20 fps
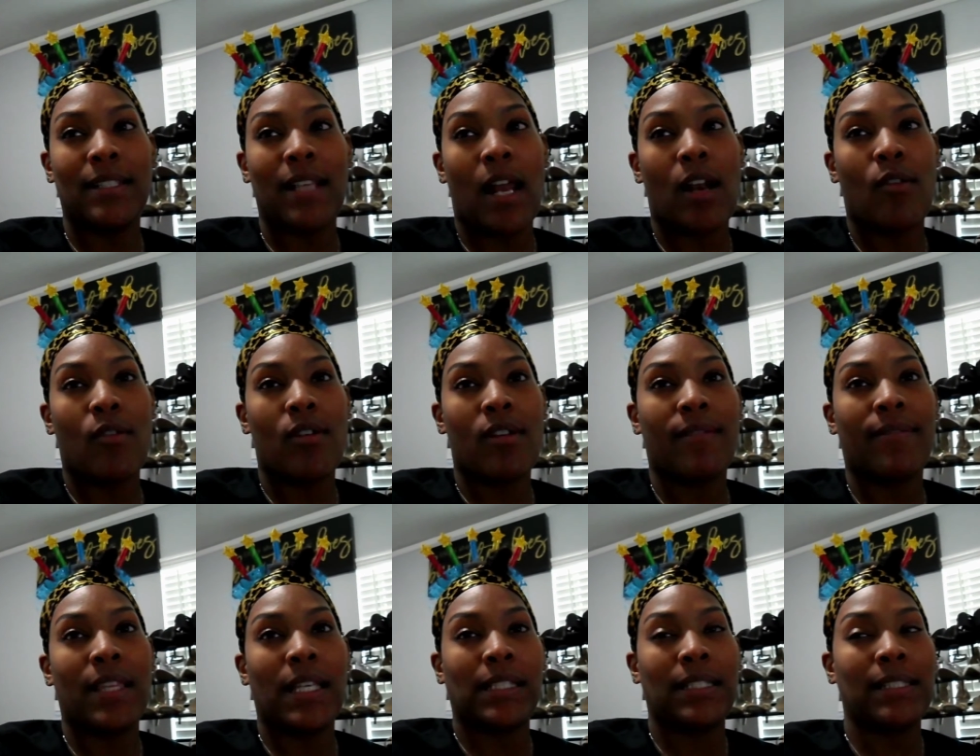because I don't
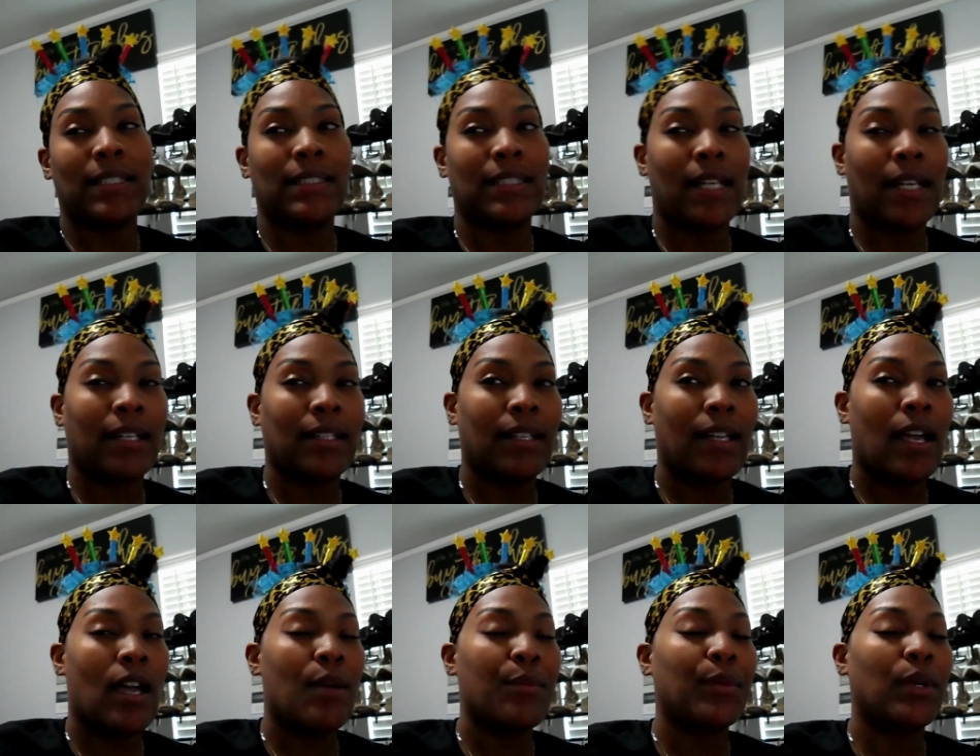know if that's
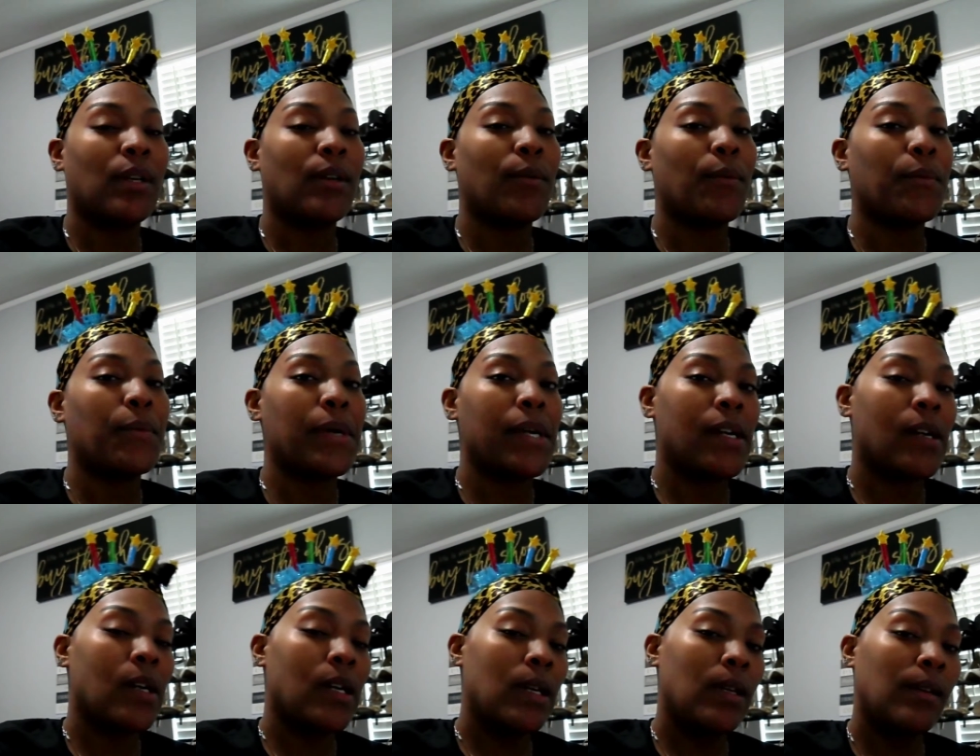exactly how I'm going to
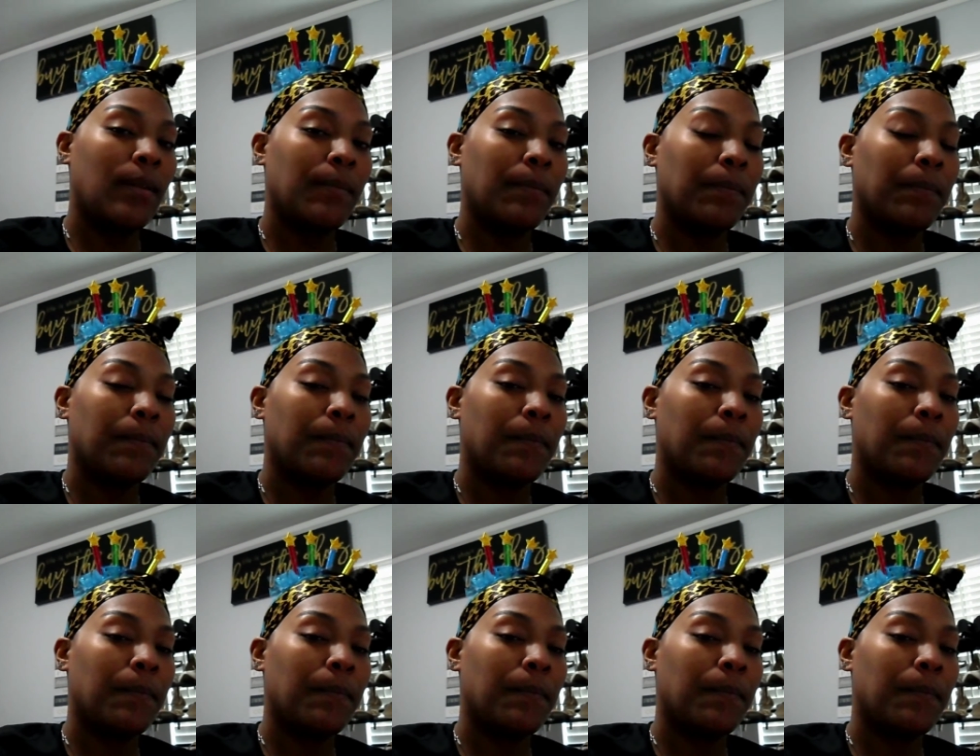wear it.